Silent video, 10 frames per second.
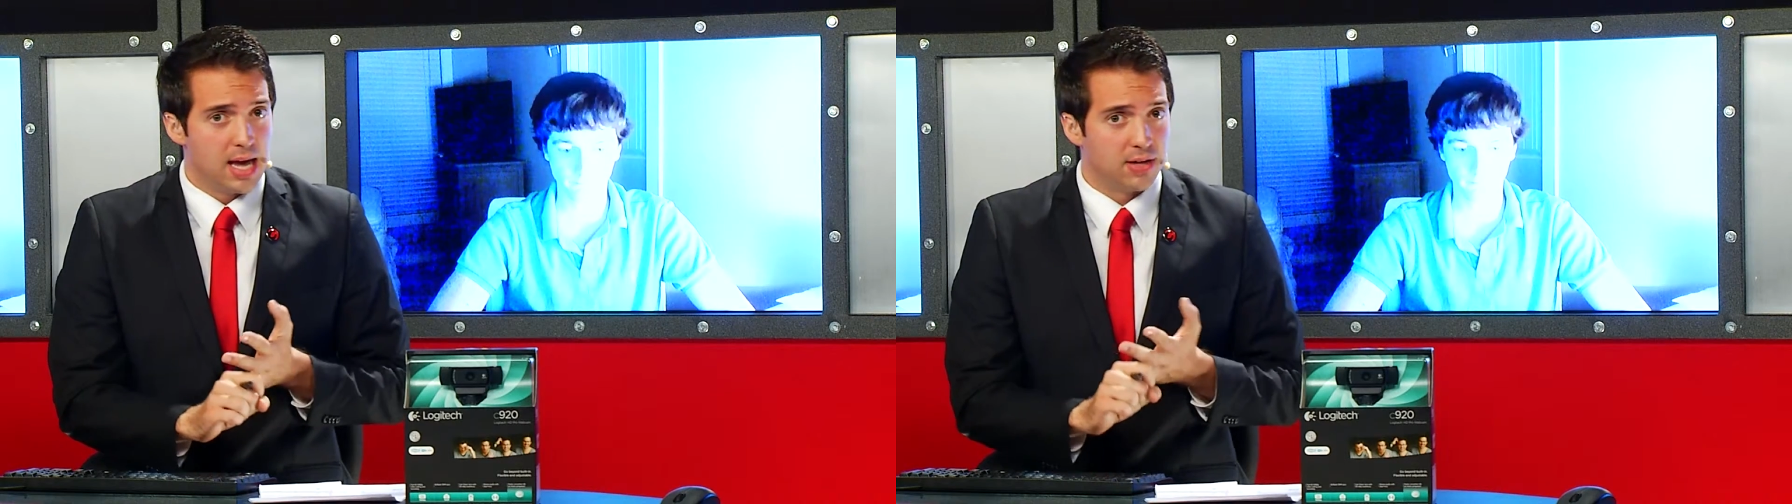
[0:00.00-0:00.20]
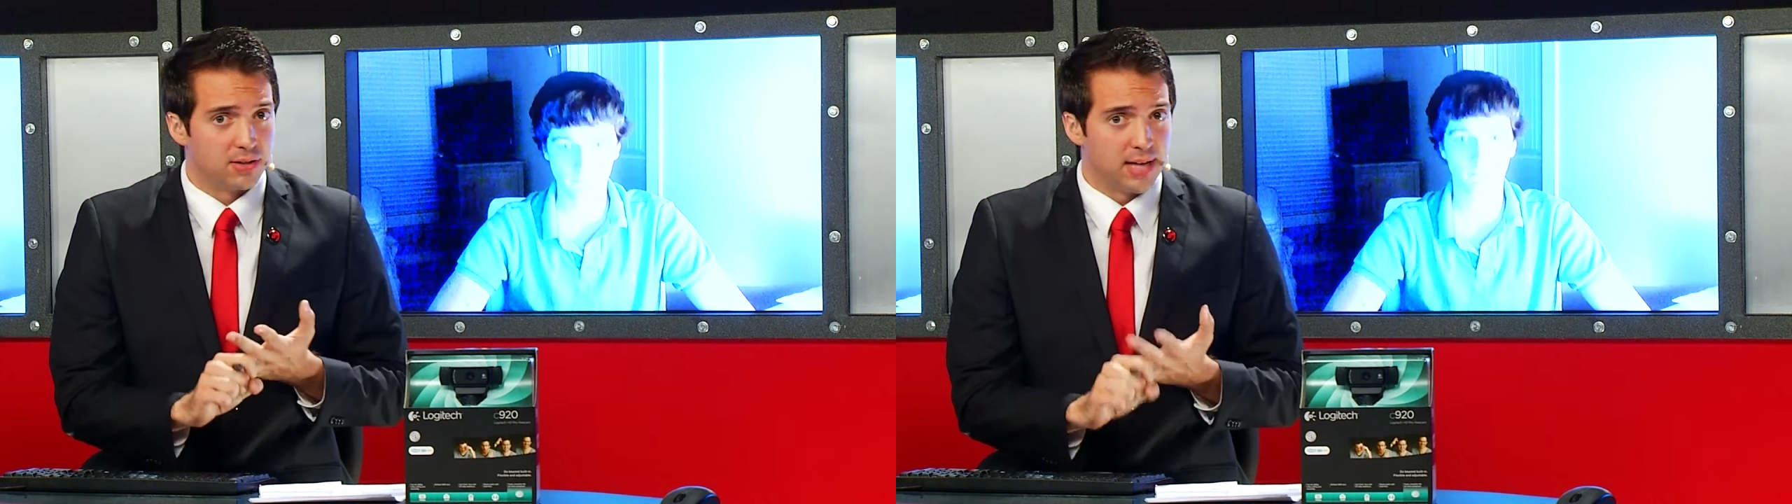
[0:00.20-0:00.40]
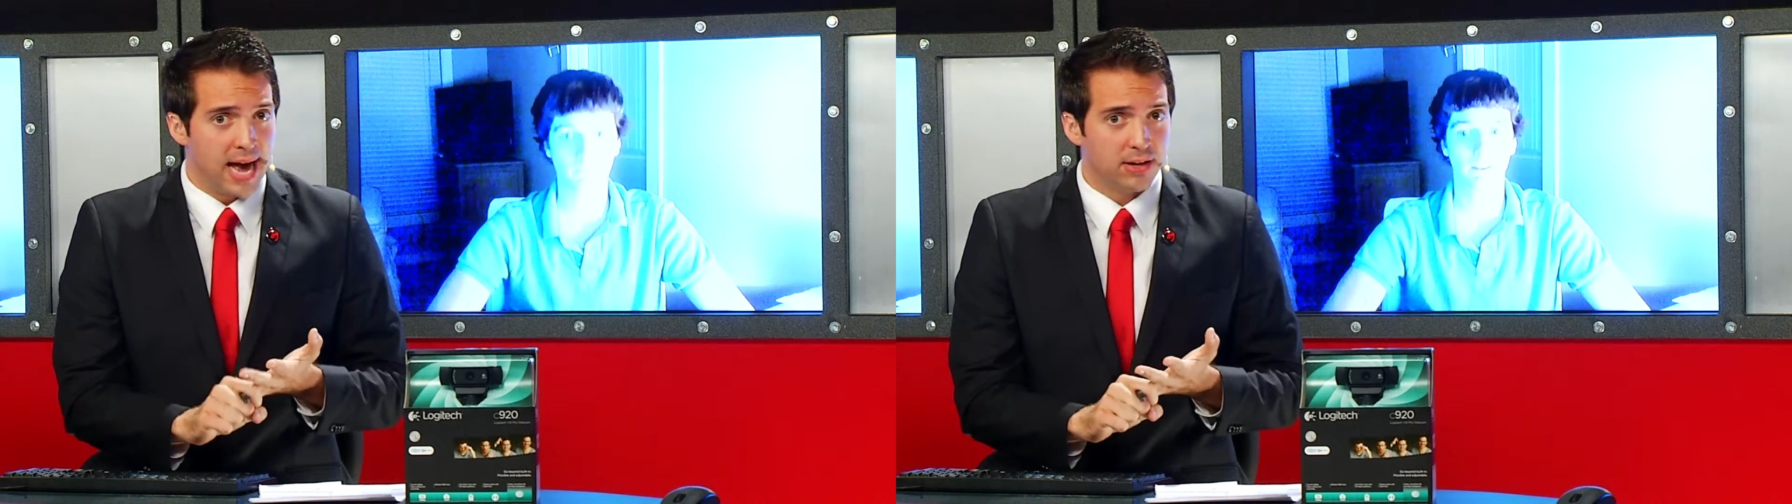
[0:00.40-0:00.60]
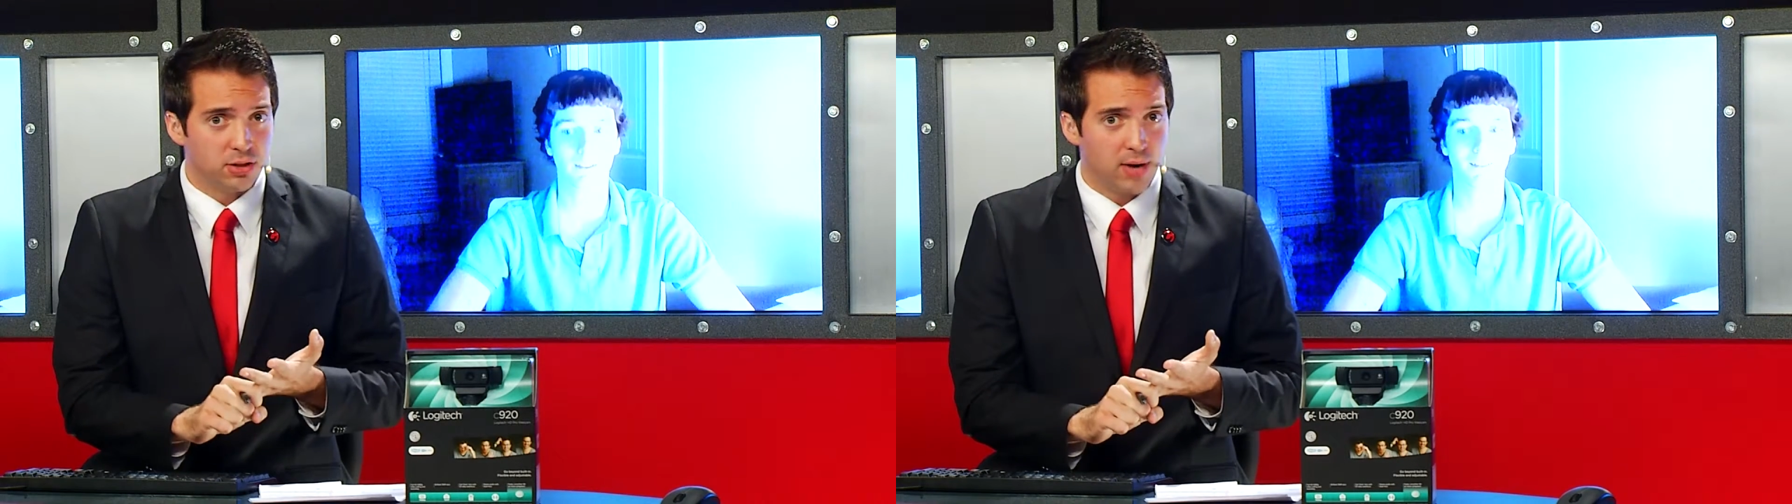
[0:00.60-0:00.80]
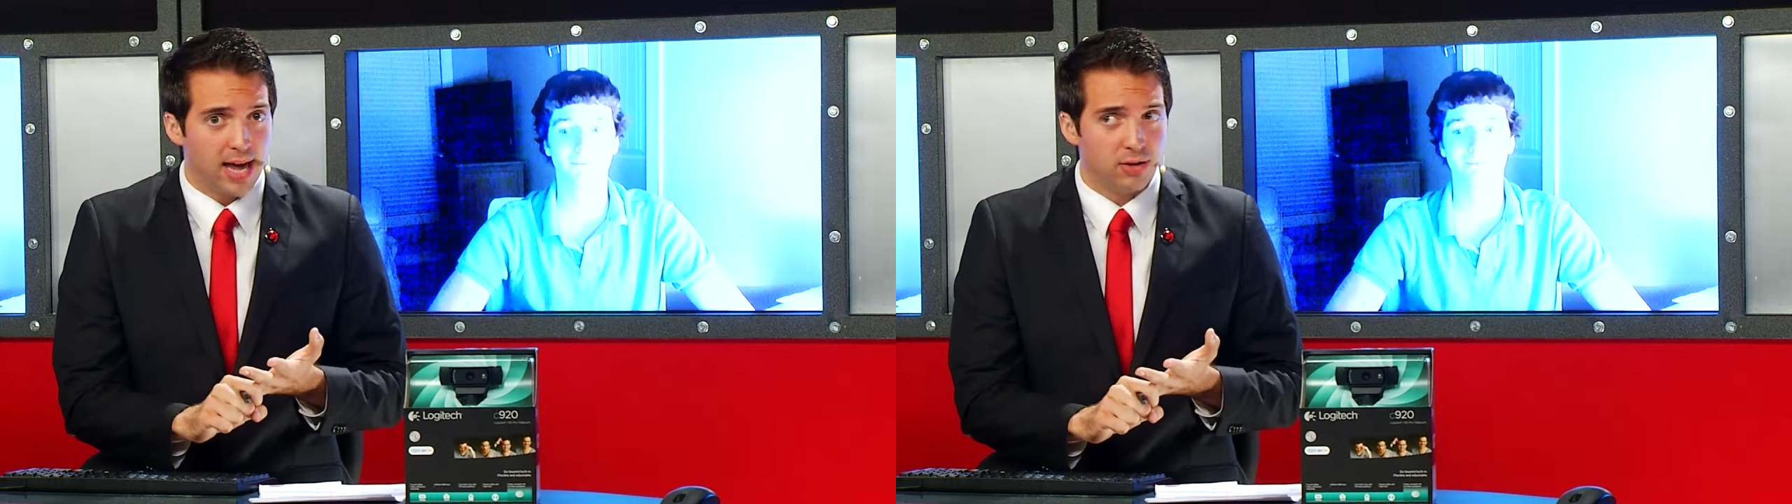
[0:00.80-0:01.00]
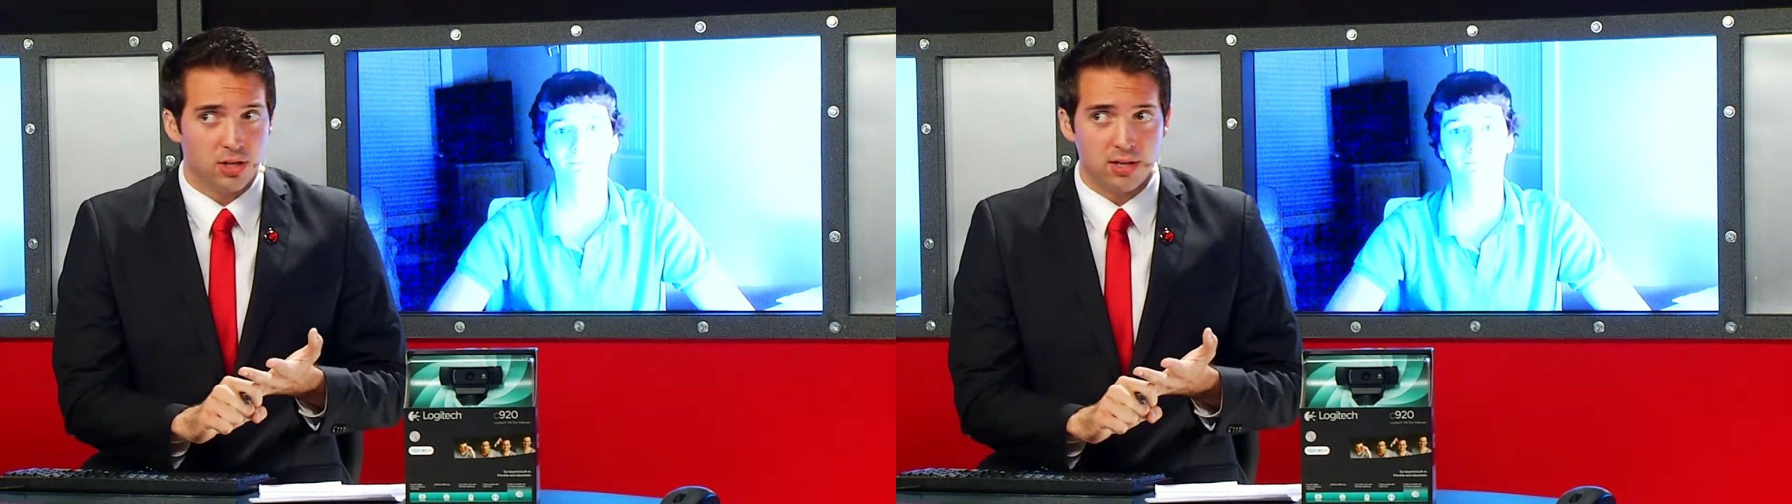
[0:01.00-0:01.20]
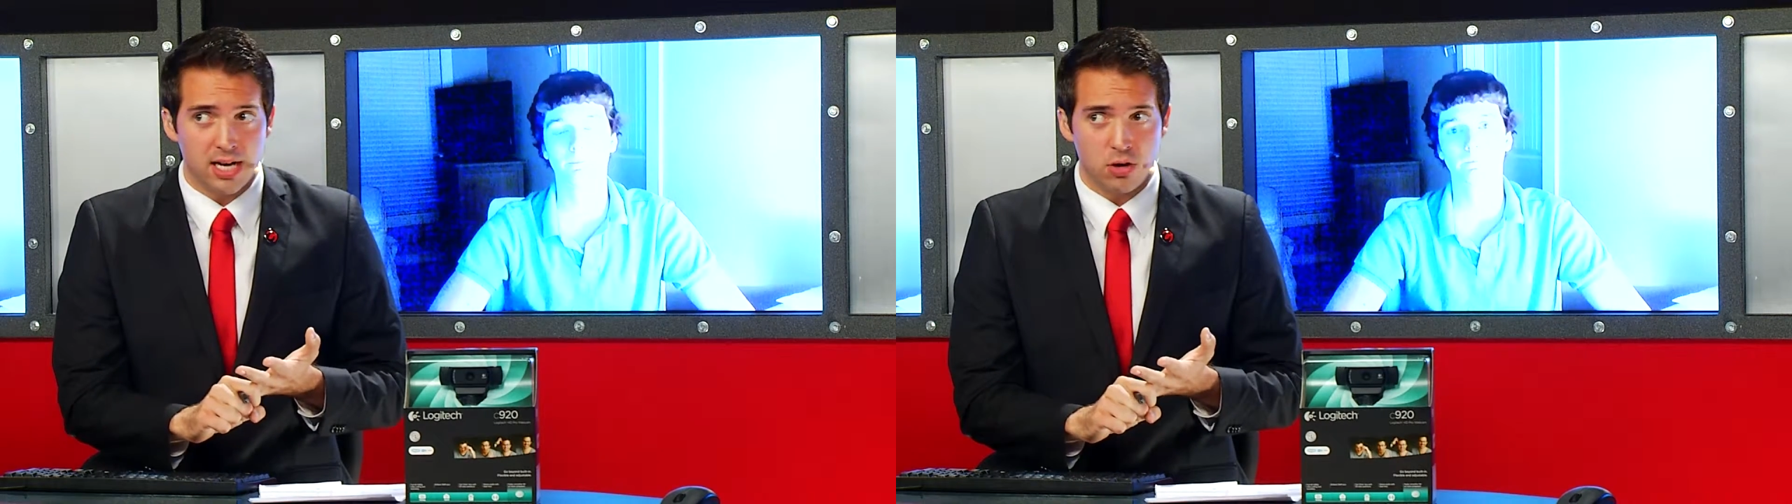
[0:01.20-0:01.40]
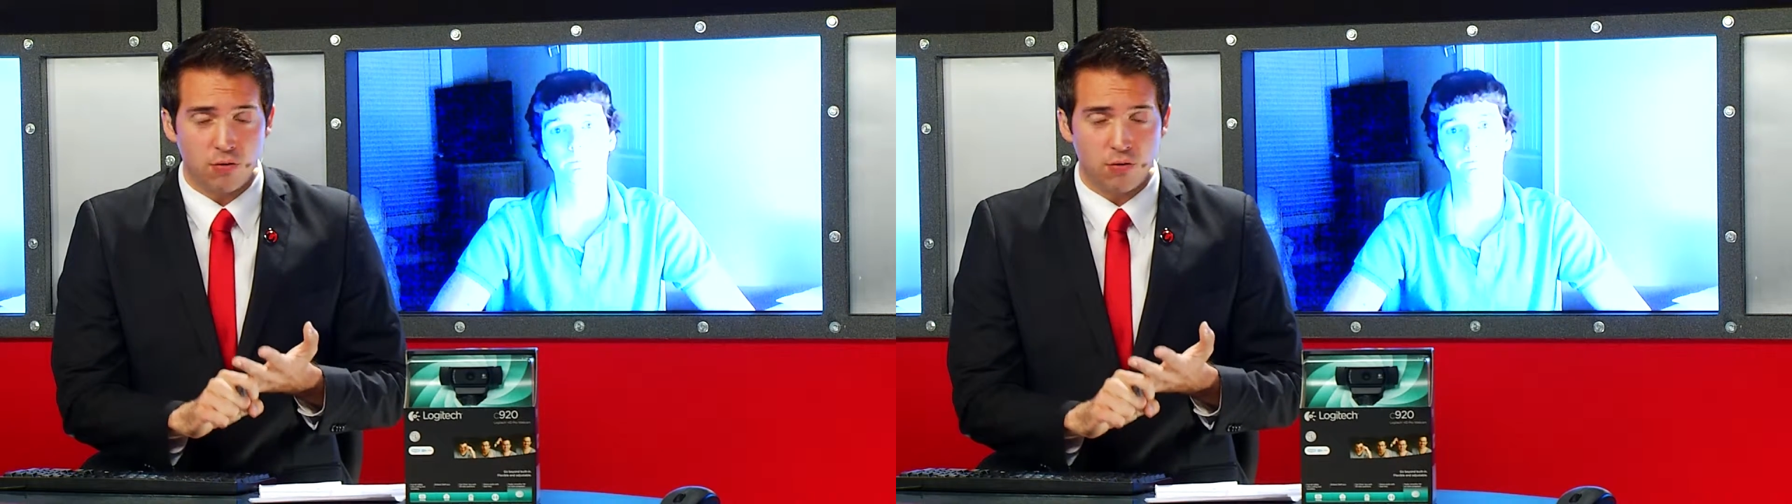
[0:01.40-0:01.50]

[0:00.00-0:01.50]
Is that a strategy that